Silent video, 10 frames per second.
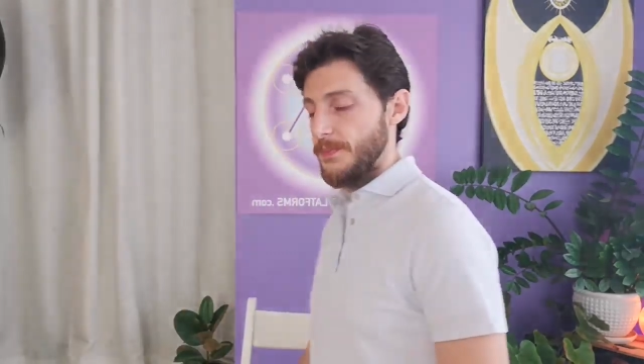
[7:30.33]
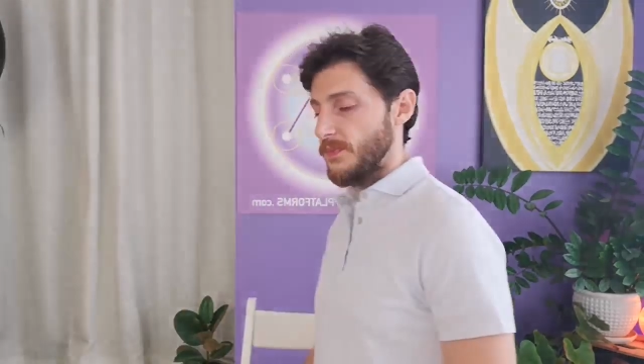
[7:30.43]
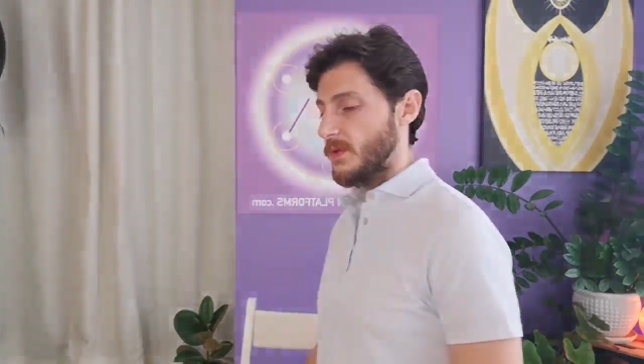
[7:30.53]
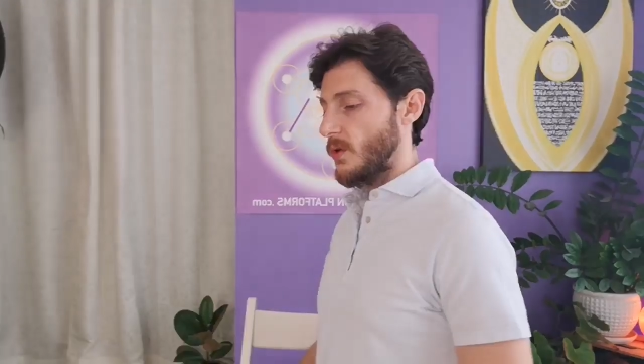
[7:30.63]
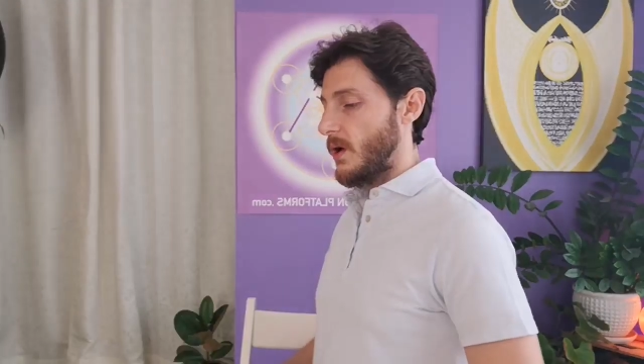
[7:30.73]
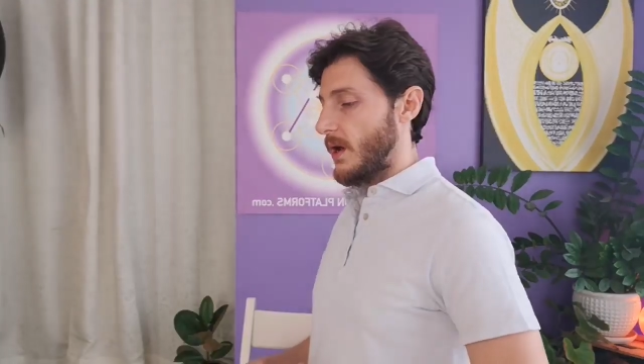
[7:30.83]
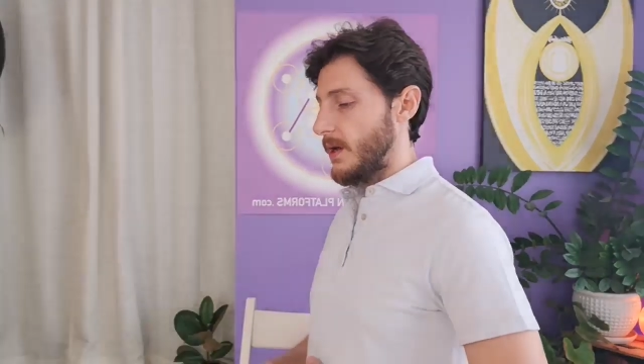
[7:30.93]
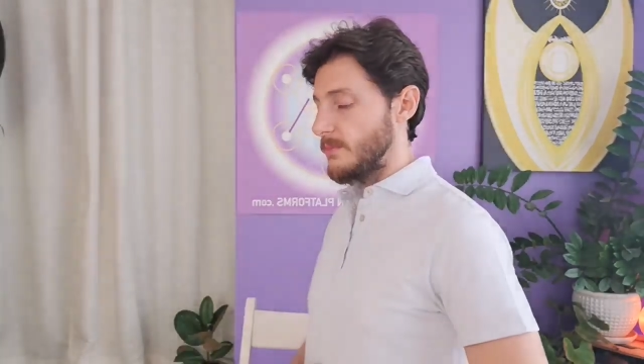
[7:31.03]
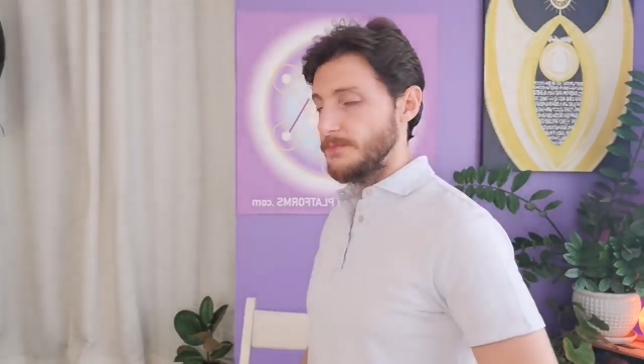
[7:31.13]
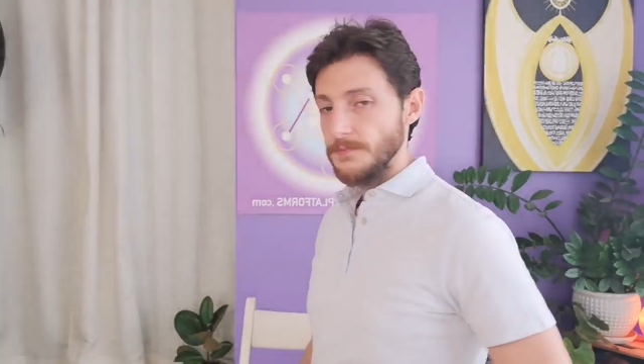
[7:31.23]
So
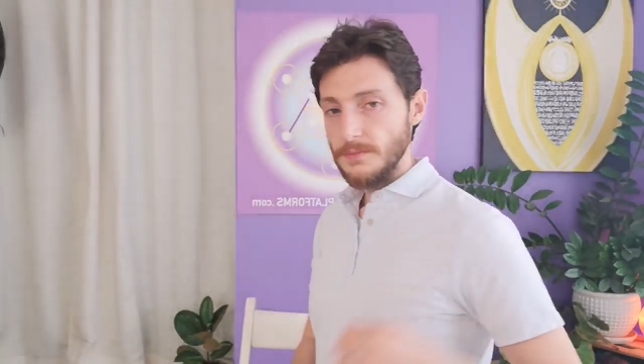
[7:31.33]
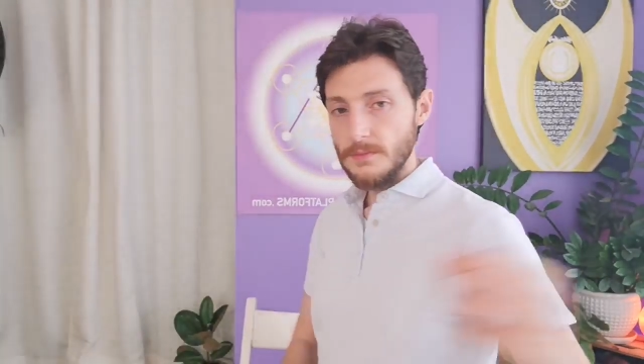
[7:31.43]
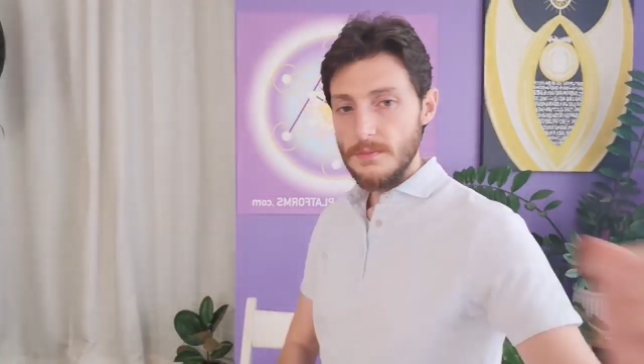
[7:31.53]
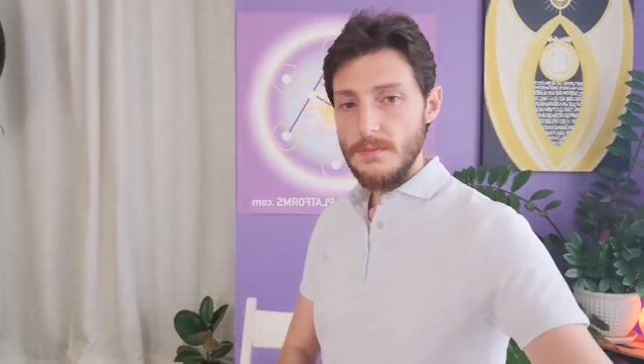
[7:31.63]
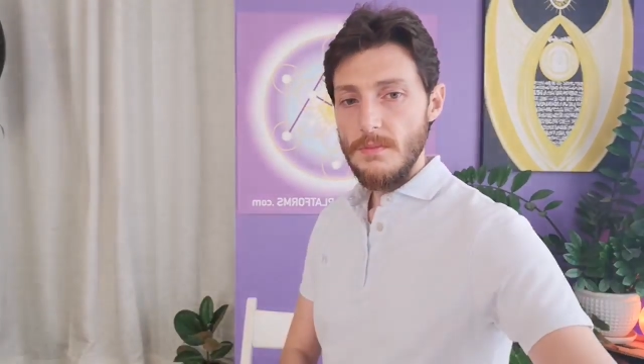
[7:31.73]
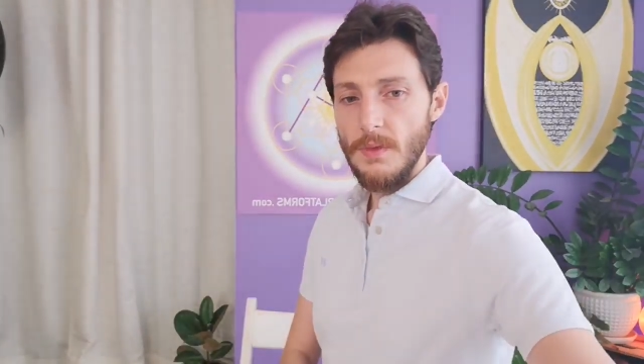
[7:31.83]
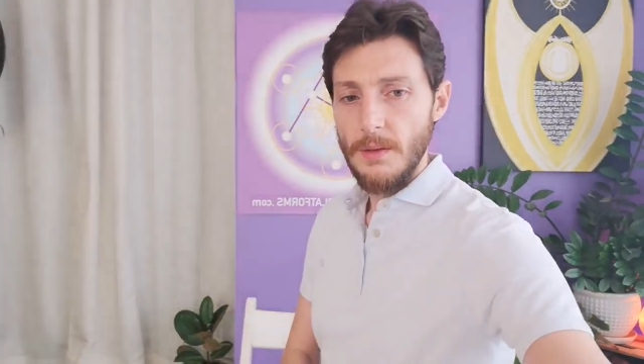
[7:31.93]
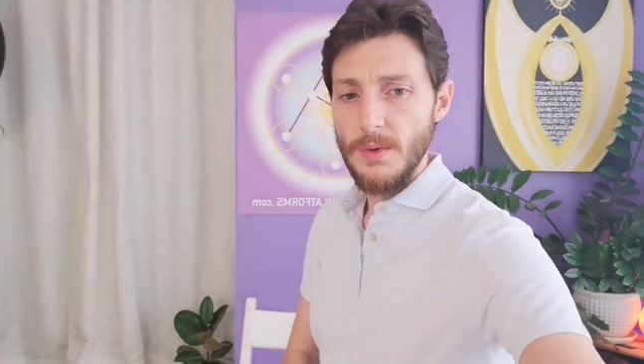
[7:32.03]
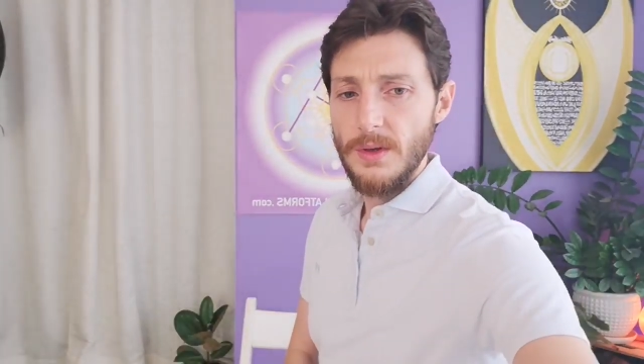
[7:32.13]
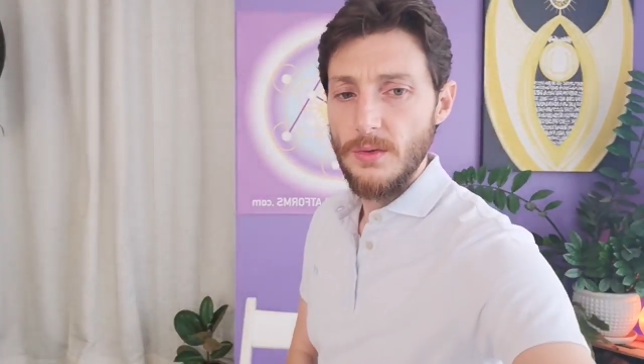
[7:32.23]
I'm
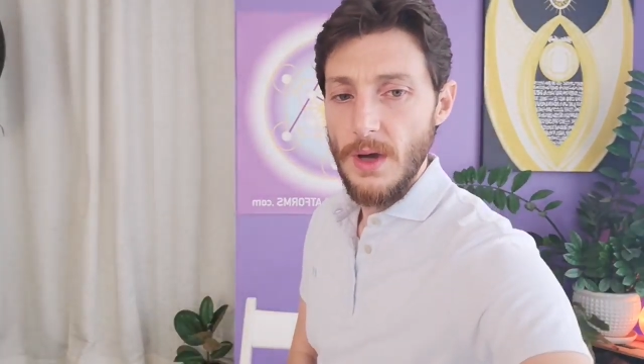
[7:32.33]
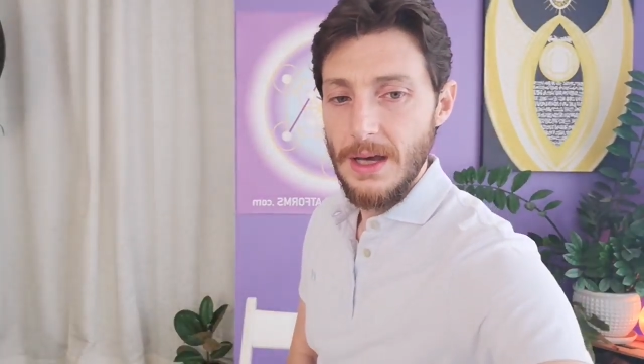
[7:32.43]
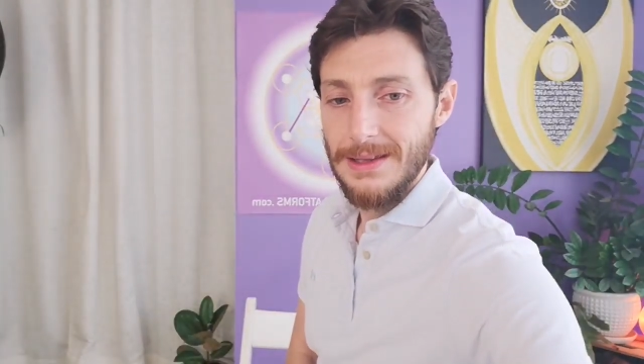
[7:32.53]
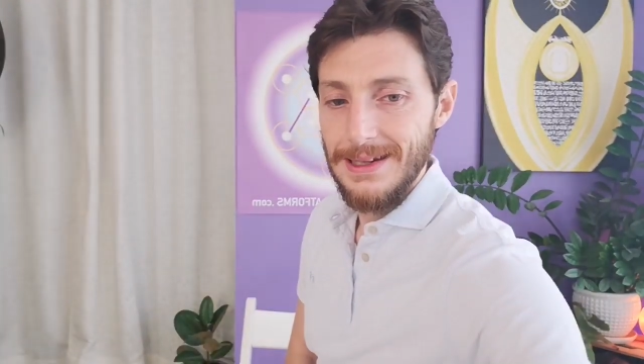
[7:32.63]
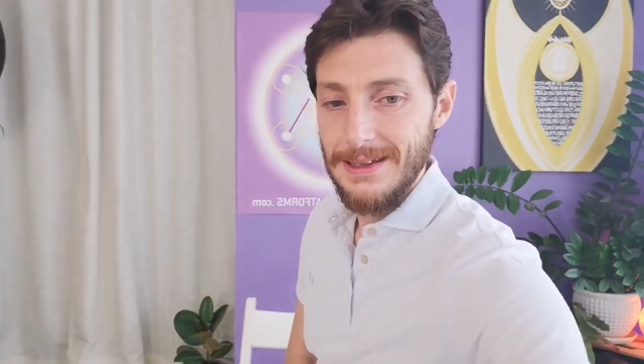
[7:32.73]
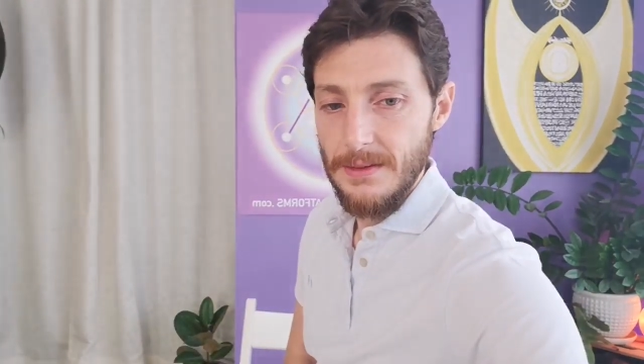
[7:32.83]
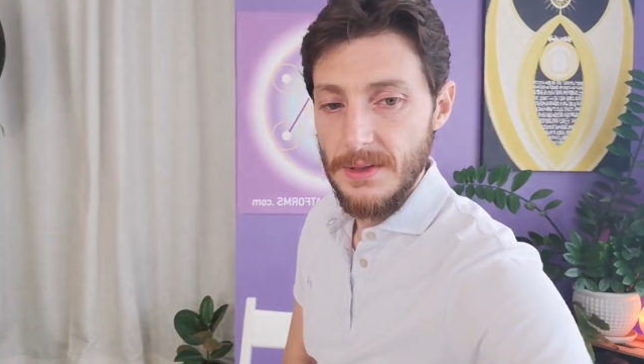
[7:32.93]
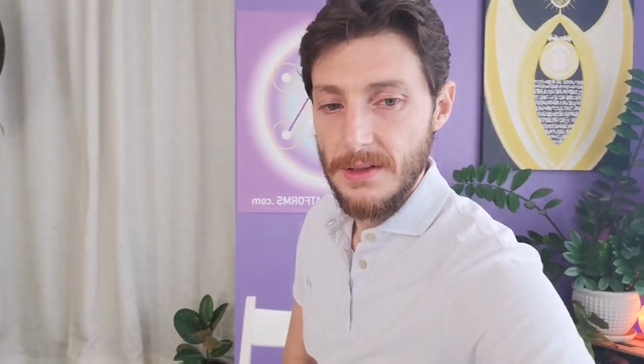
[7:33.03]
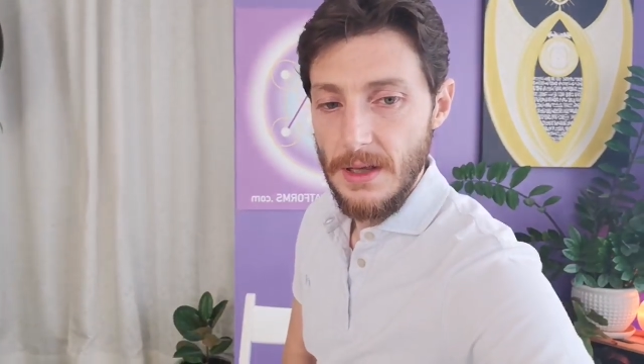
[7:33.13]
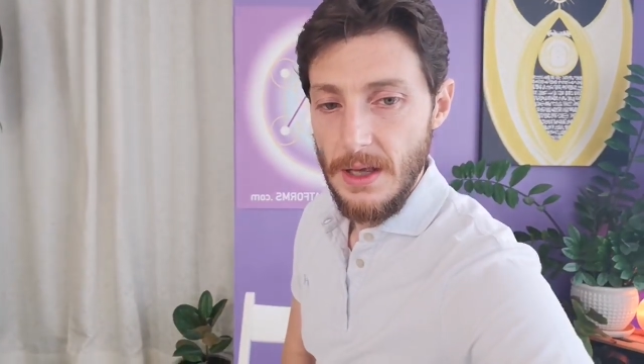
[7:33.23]
going to add a little
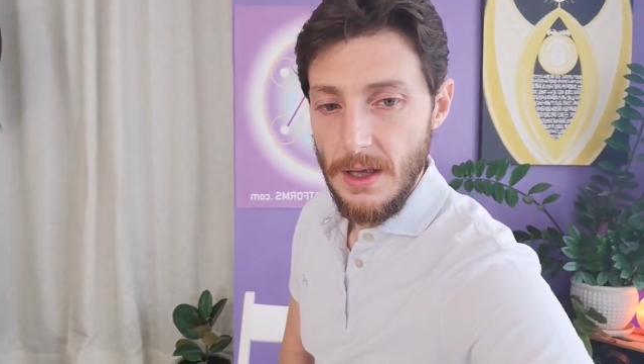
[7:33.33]
bit